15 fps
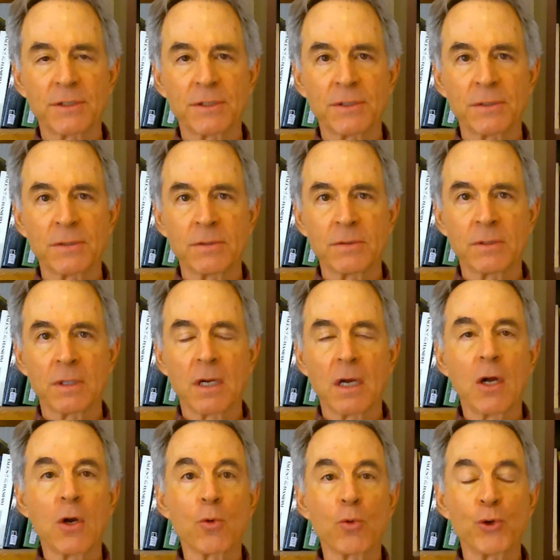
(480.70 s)
to
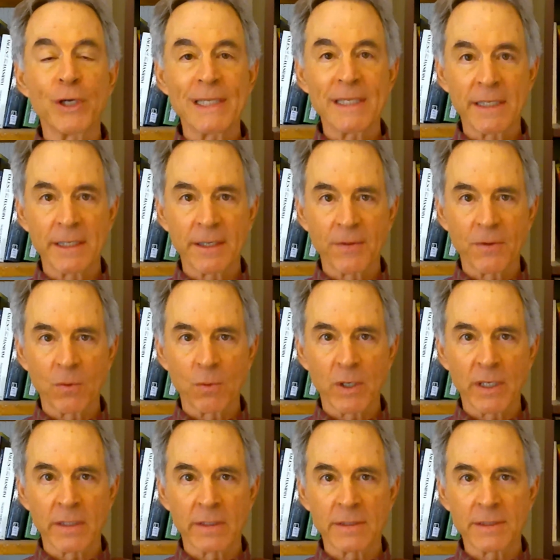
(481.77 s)
redig the
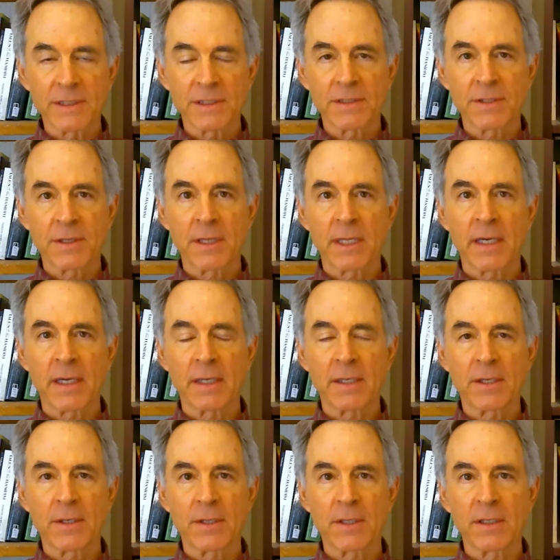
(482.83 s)
wells that
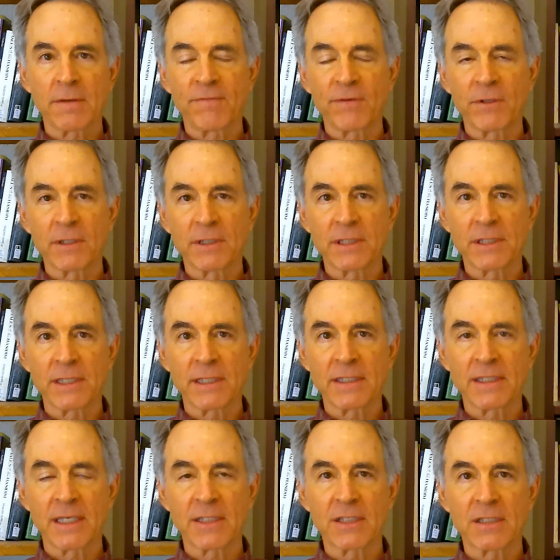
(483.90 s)
the Philistines
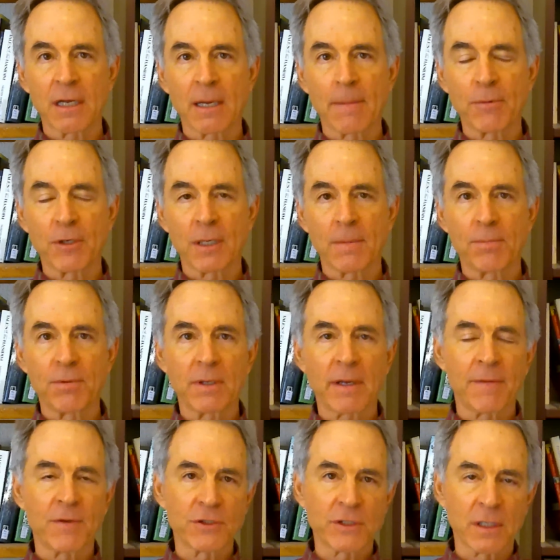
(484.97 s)
had stopped up,
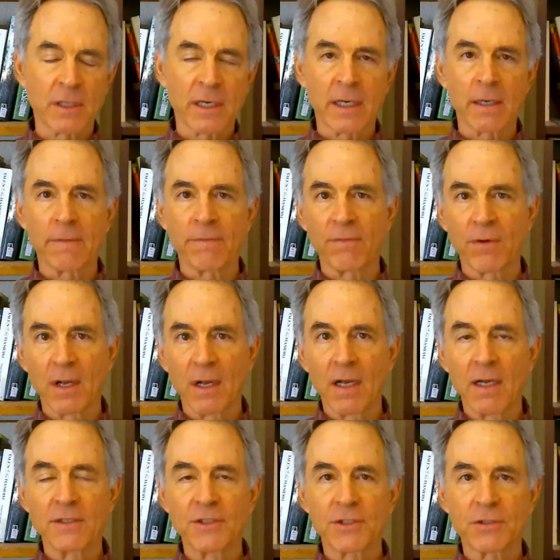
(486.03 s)
and there's a lot of
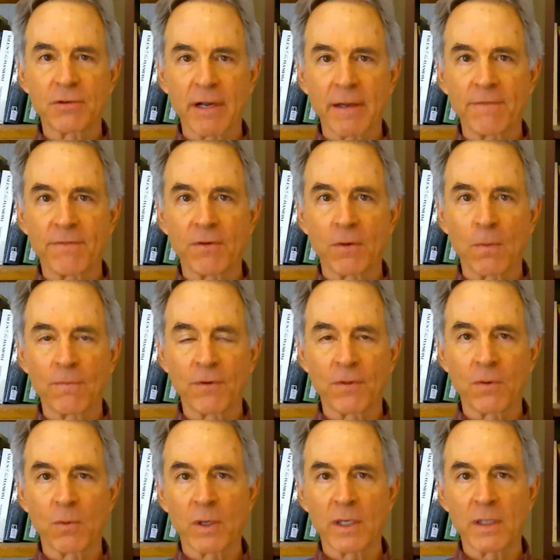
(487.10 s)
strife over
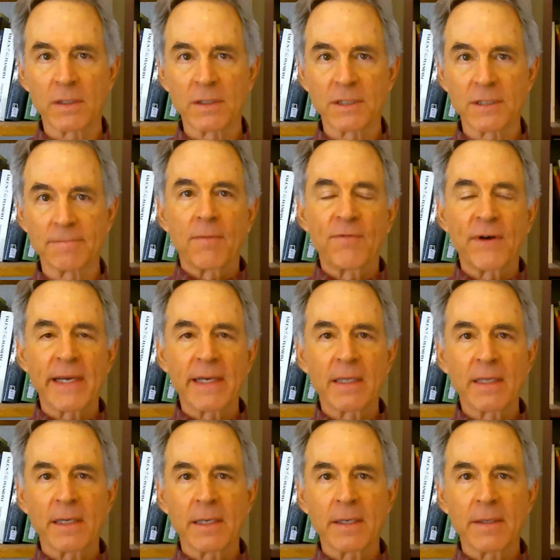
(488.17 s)
the wells.
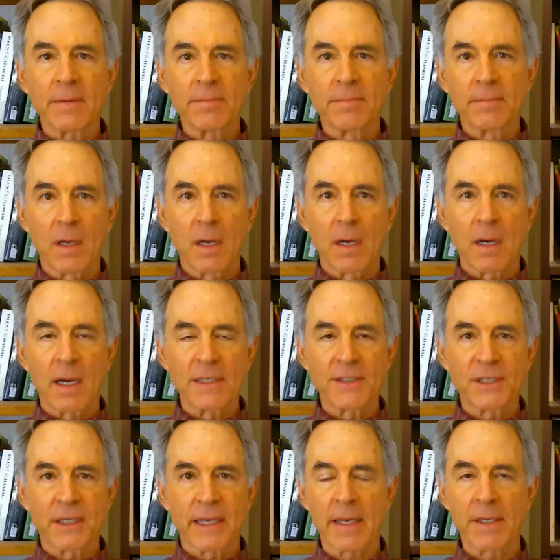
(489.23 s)
Finally,
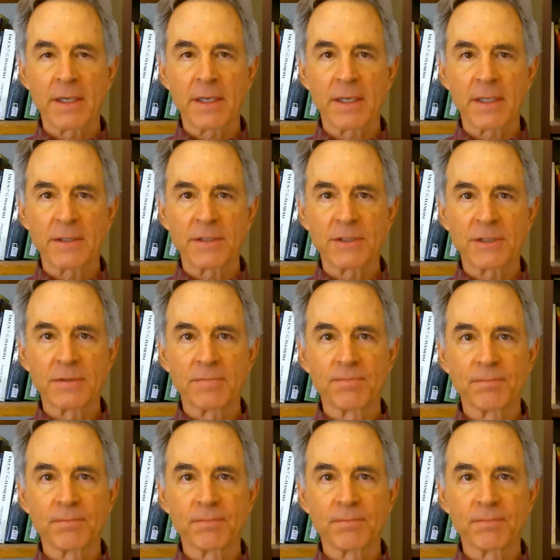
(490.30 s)
Isaac and his